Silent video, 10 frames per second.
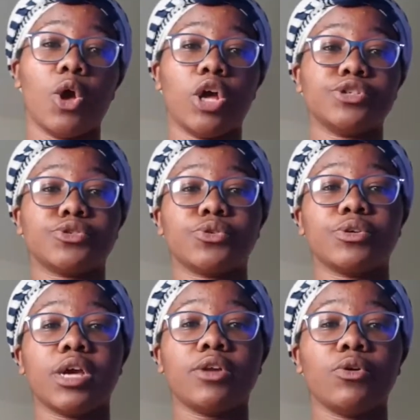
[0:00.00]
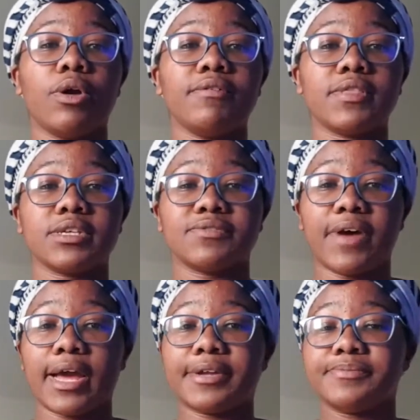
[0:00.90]
And so everything's
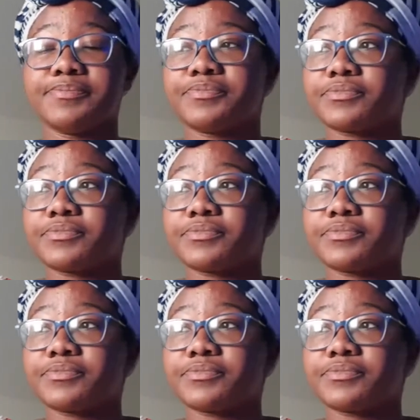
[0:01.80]
fine.